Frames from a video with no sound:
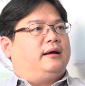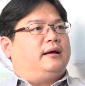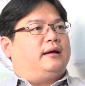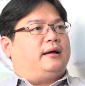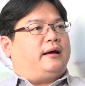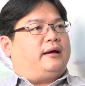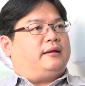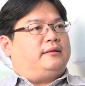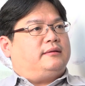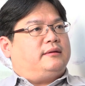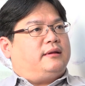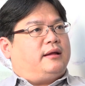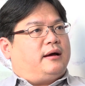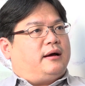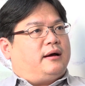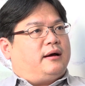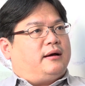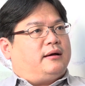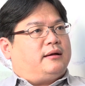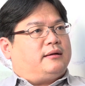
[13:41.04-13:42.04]
And
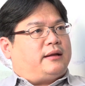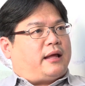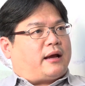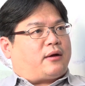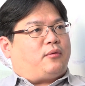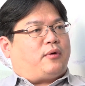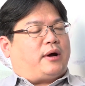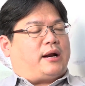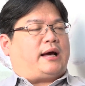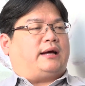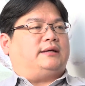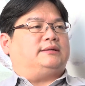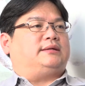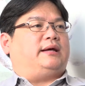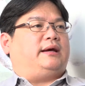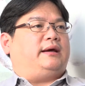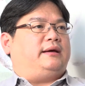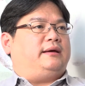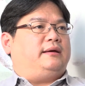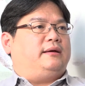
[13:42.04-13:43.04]
that's what I
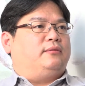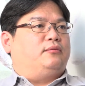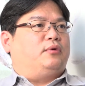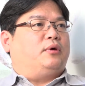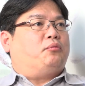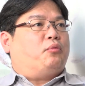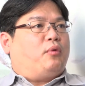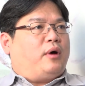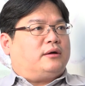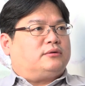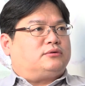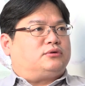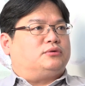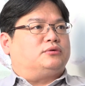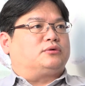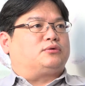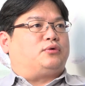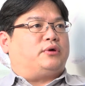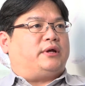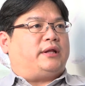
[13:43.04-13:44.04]
say. We want
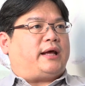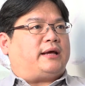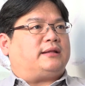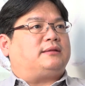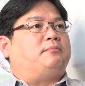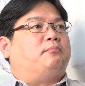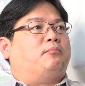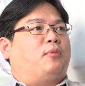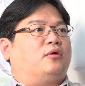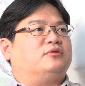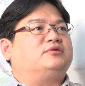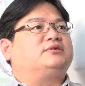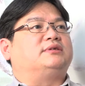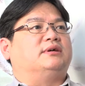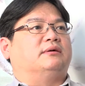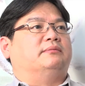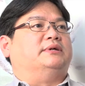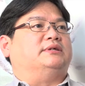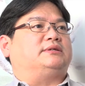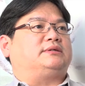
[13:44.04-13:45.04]
to create more
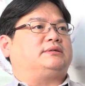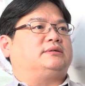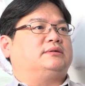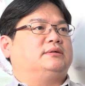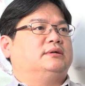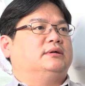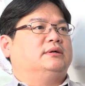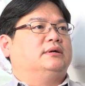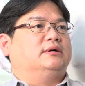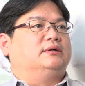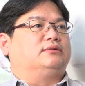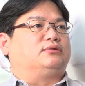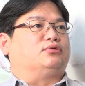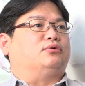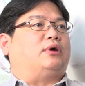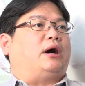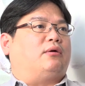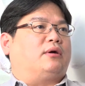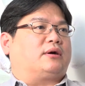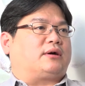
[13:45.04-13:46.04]
service
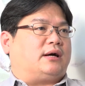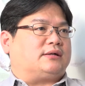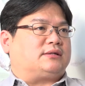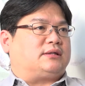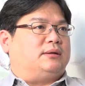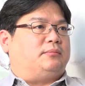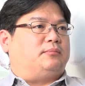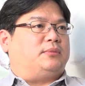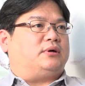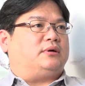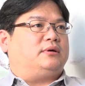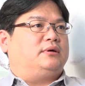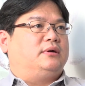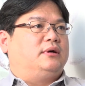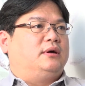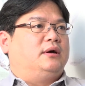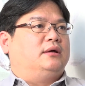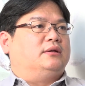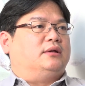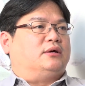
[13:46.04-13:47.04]
to our customer.
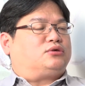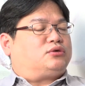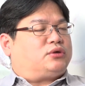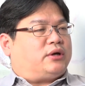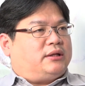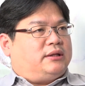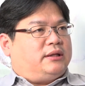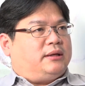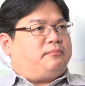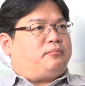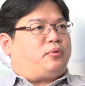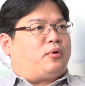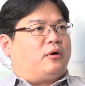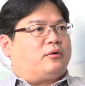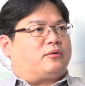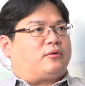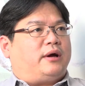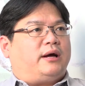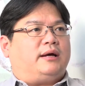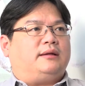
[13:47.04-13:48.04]
The training
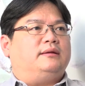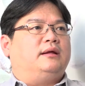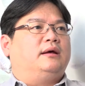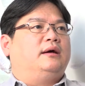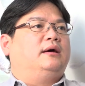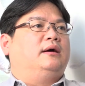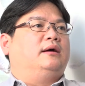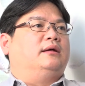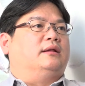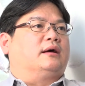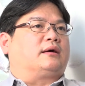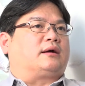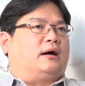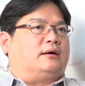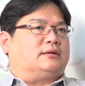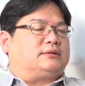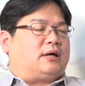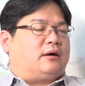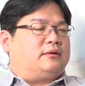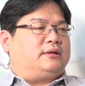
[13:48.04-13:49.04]
program, the
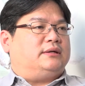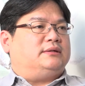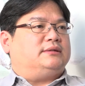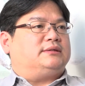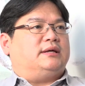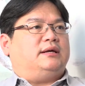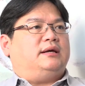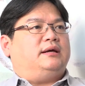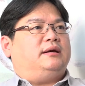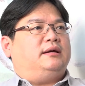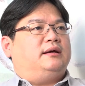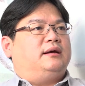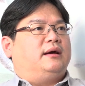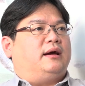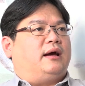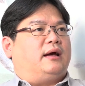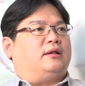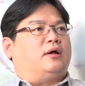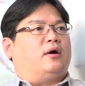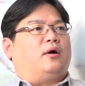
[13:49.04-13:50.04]
consultancy,
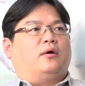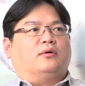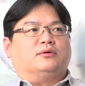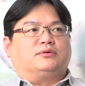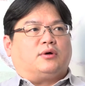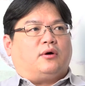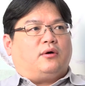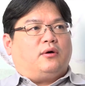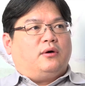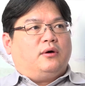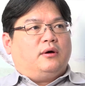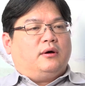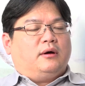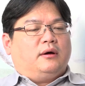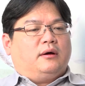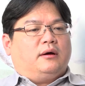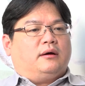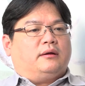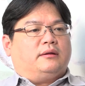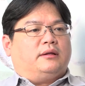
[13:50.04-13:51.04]
and also
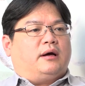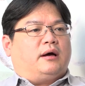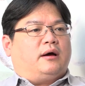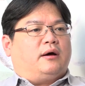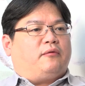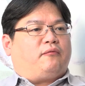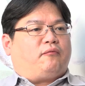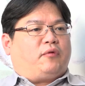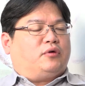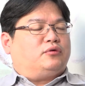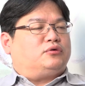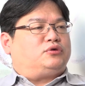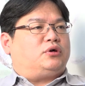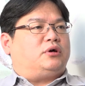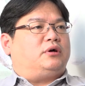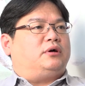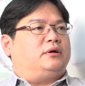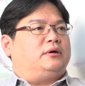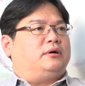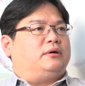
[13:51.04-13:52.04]
the
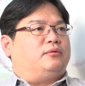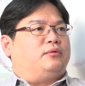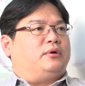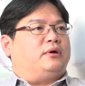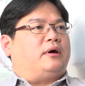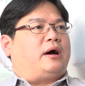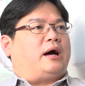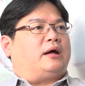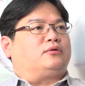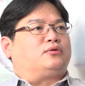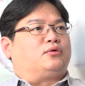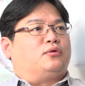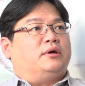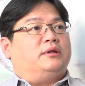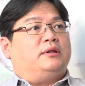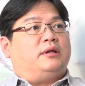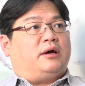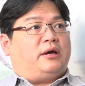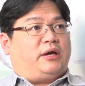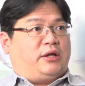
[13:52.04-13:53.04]
future. We are
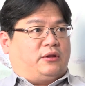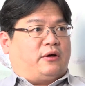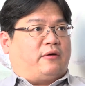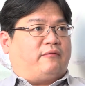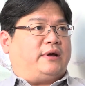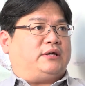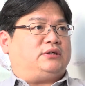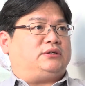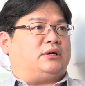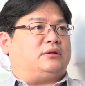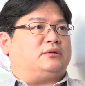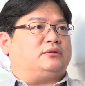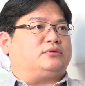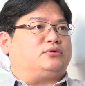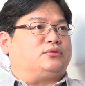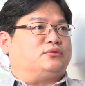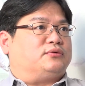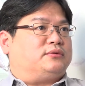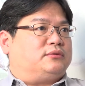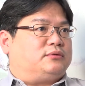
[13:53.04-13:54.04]
doing the innovation
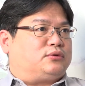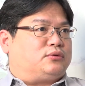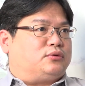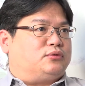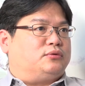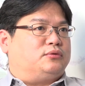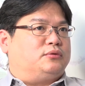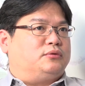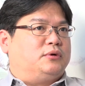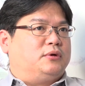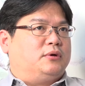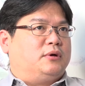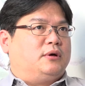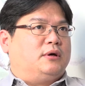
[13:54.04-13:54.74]
to